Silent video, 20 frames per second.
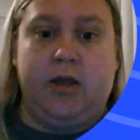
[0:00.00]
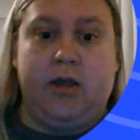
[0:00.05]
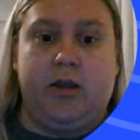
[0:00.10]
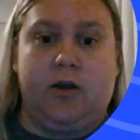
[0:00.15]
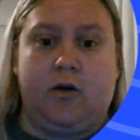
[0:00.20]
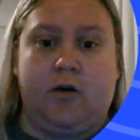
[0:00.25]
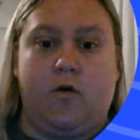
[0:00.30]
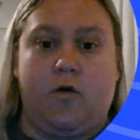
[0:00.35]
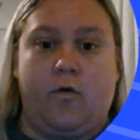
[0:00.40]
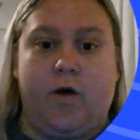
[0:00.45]

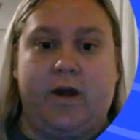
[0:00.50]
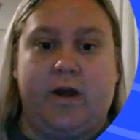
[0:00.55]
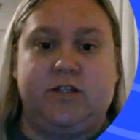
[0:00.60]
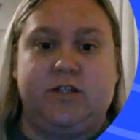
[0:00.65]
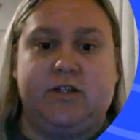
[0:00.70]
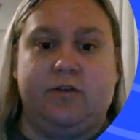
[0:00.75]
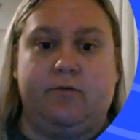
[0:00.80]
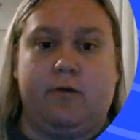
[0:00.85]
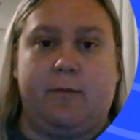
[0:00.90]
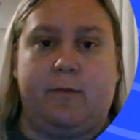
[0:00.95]
you're going
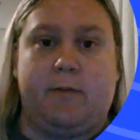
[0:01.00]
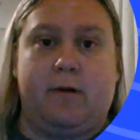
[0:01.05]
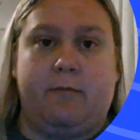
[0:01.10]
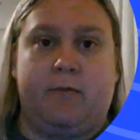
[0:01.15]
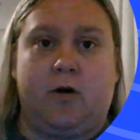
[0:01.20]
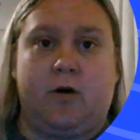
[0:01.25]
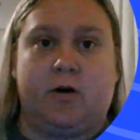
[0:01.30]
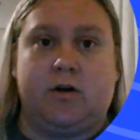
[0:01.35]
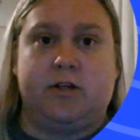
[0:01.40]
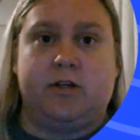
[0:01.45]
to
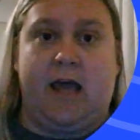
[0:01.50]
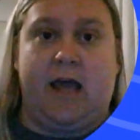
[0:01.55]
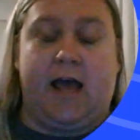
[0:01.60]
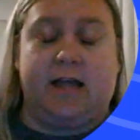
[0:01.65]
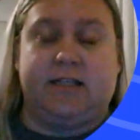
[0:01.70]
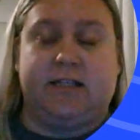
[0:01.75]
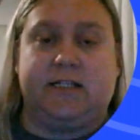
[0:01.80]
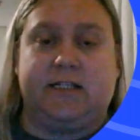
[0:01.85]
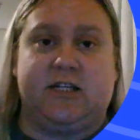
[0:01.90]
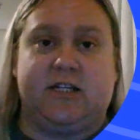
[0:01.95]
remember
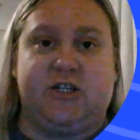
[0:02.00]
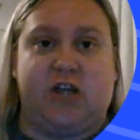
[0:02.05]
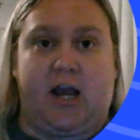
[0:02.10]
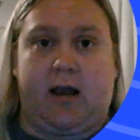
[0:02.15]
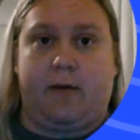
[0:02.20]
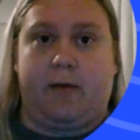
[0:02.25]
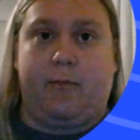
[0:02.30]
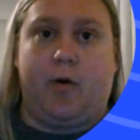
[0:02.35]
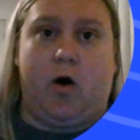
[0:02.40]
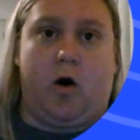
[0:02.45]
to check a
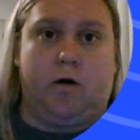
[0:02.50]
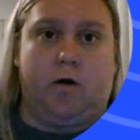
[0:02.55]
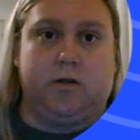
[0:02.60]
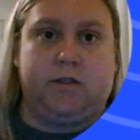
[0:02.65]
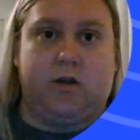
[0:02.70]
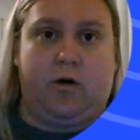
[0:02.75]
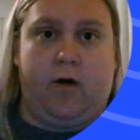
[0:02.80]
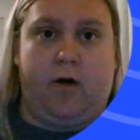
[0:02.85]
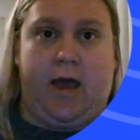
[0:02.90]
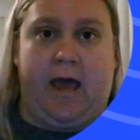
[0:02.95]
pulse,
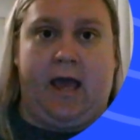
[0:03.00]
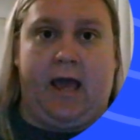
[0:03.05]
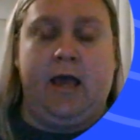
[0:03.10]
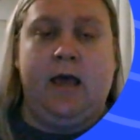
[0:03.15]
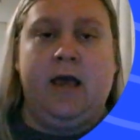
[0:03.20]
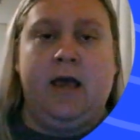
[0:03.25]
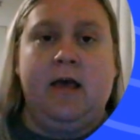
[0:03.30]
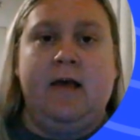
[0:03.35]
okay?